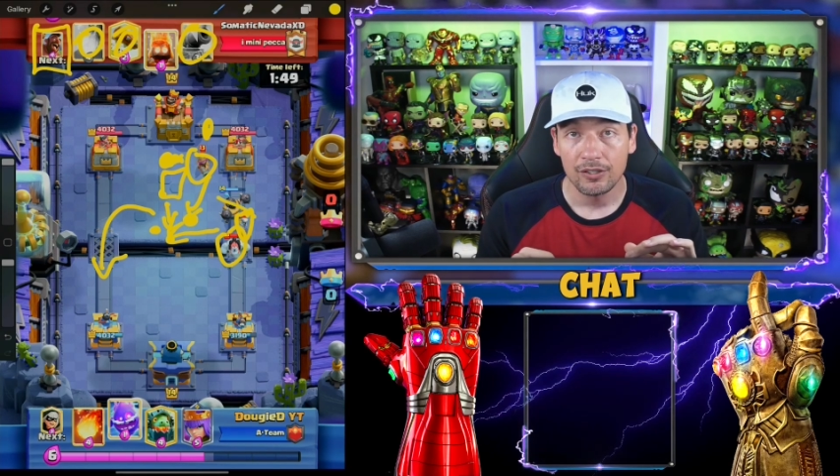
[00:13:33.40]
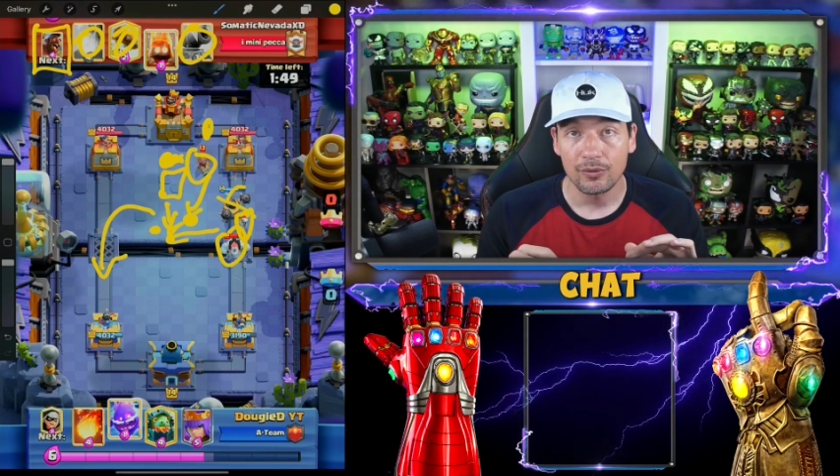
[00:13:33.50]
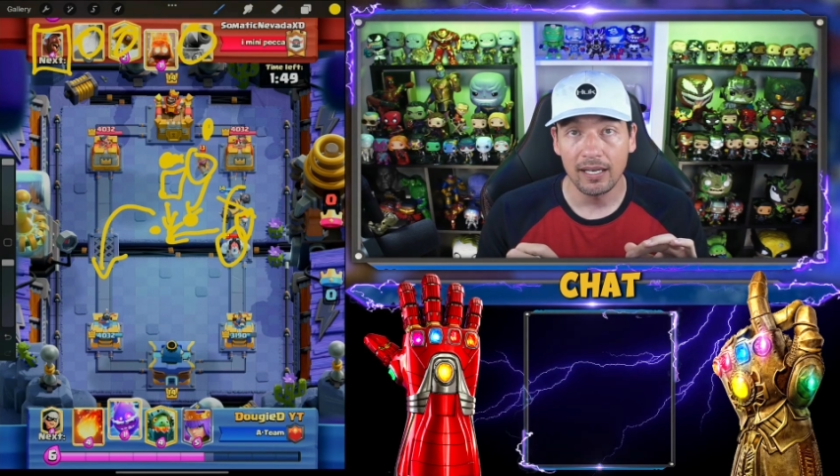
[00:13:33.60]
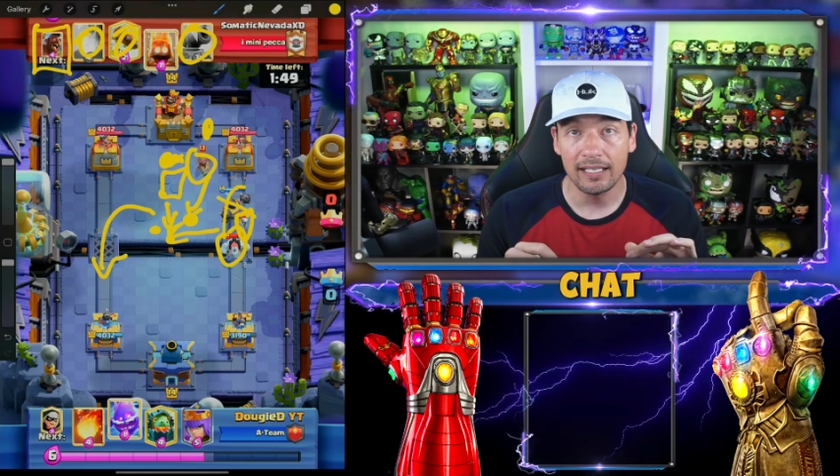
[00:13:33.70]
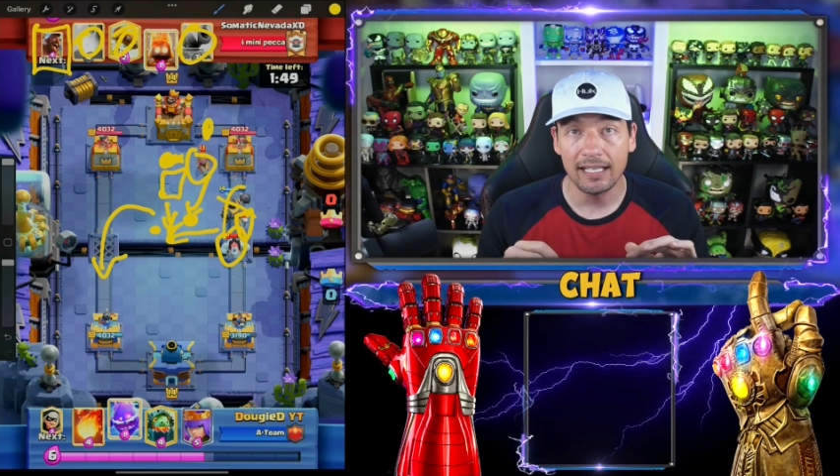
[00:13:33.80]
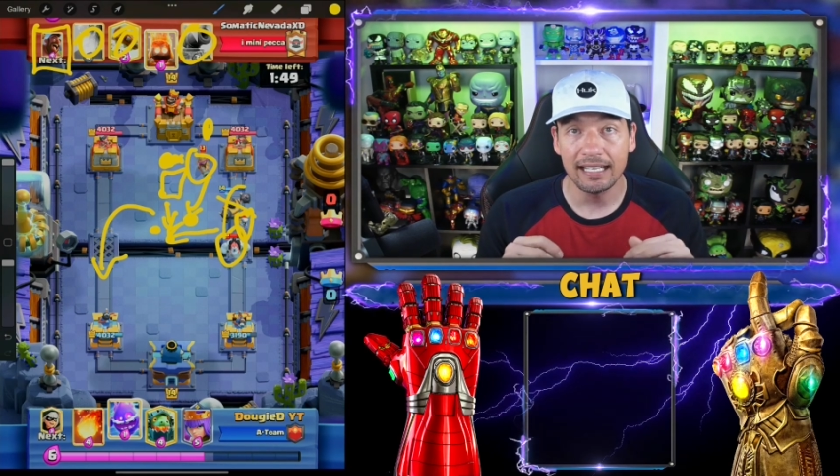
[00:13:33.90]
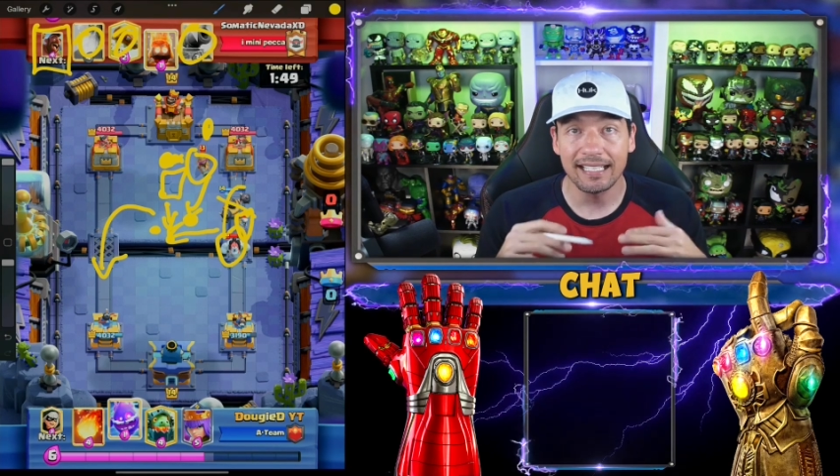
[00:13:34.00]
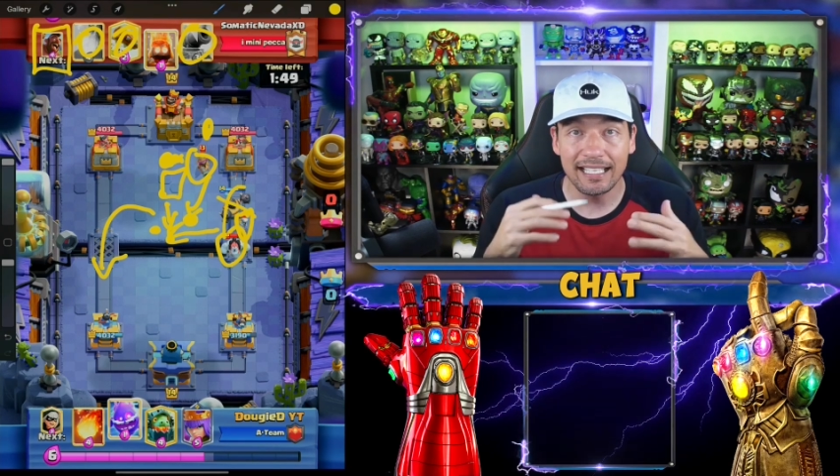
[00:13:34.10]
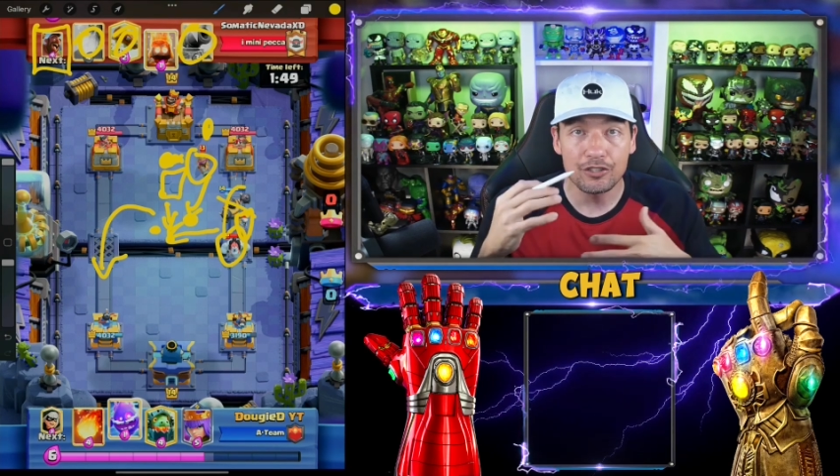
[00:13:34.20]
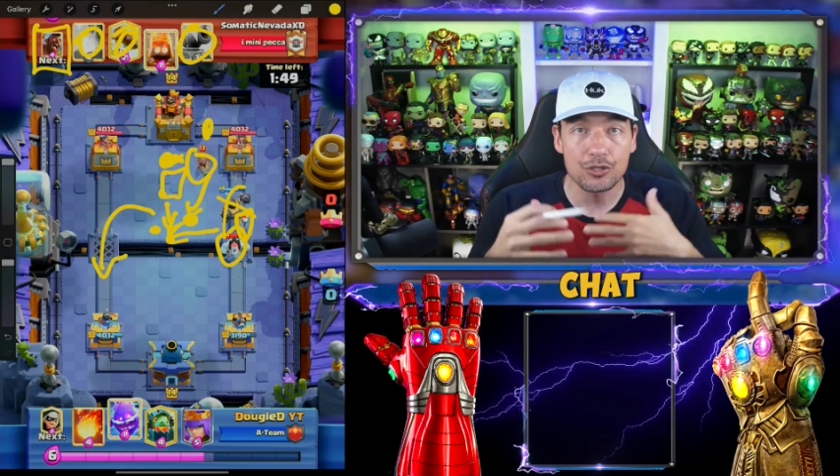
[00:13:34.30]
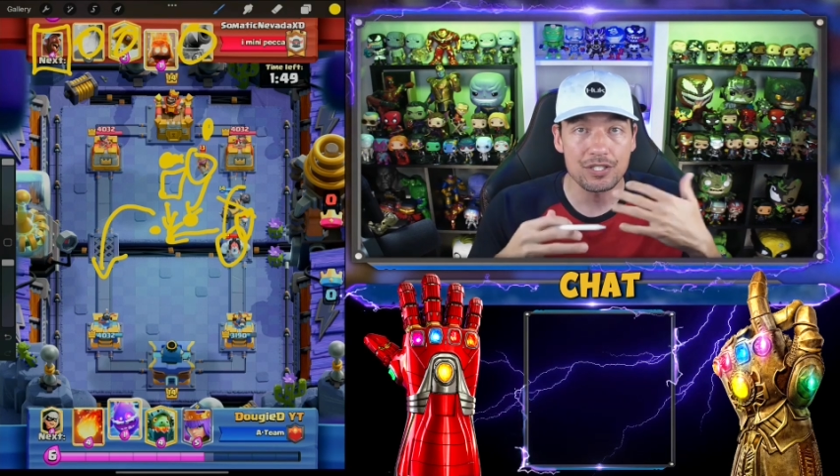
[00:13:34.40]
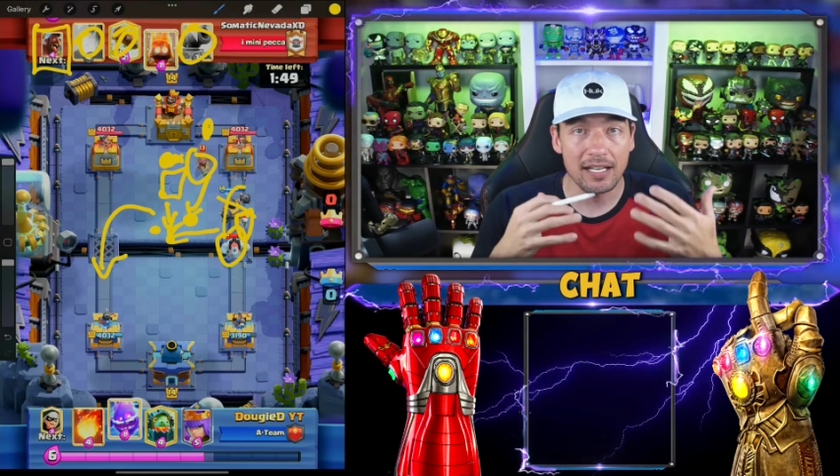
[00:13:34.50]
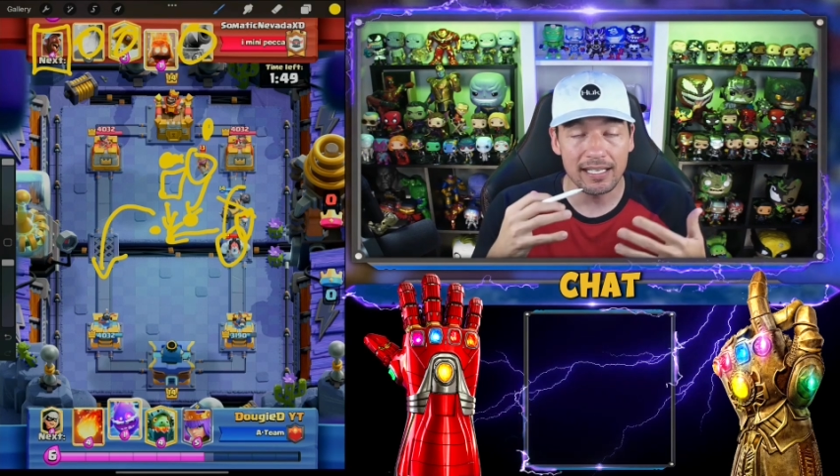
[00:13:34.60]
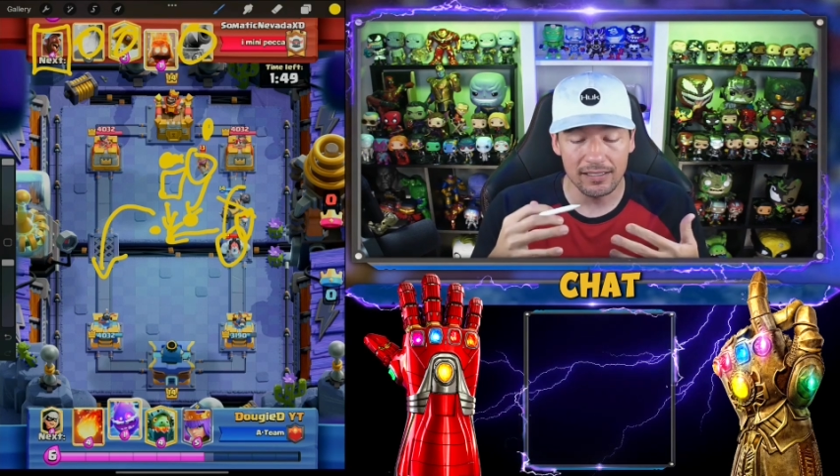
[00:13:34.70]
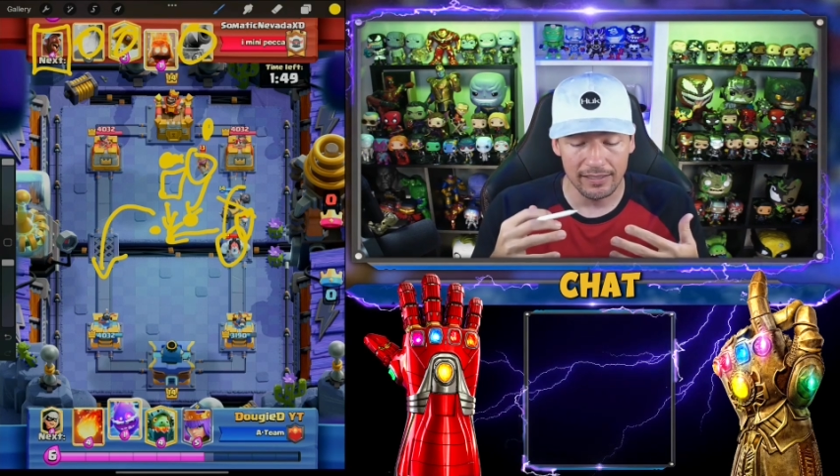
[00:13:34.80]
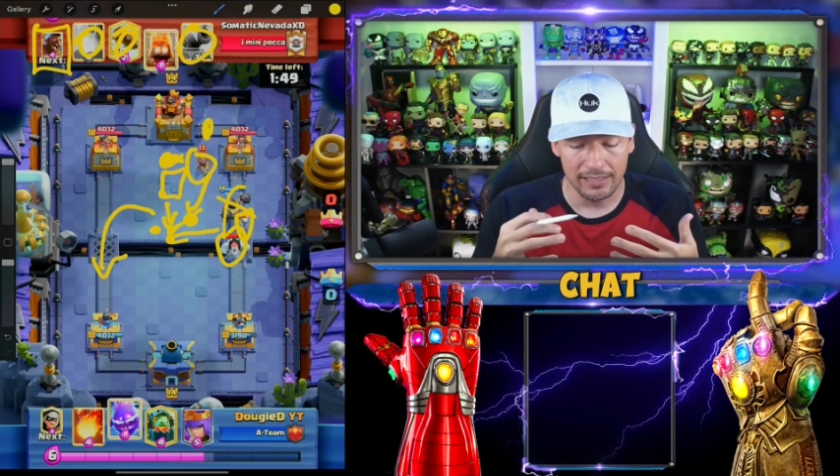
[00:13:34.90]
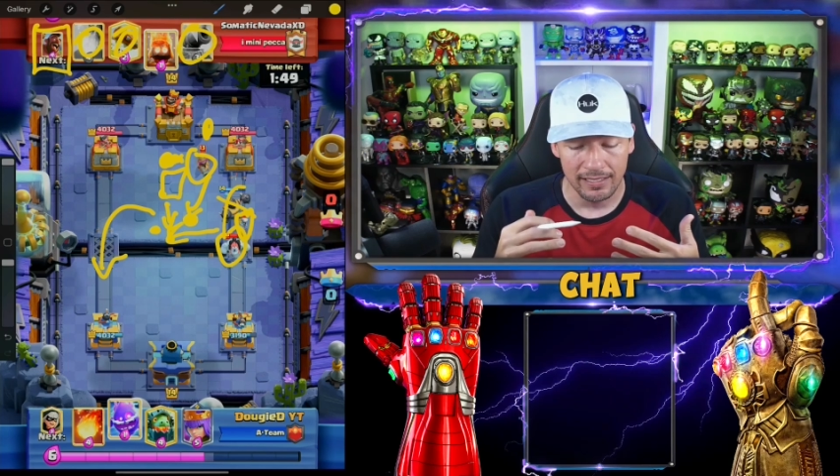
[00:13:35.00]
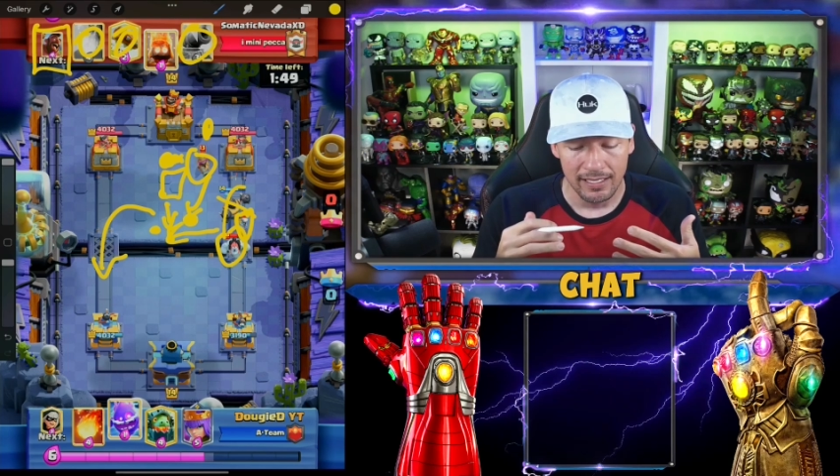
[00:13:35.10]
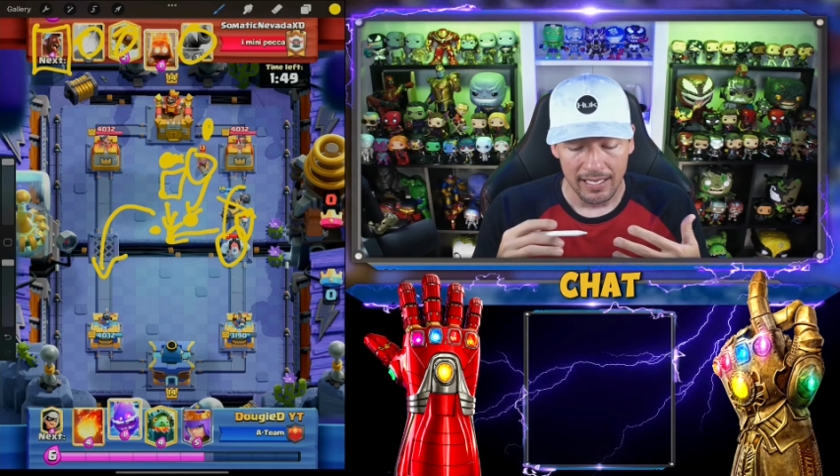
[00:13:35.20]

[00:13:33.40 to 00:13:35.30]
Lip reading: right? And again, you're cycling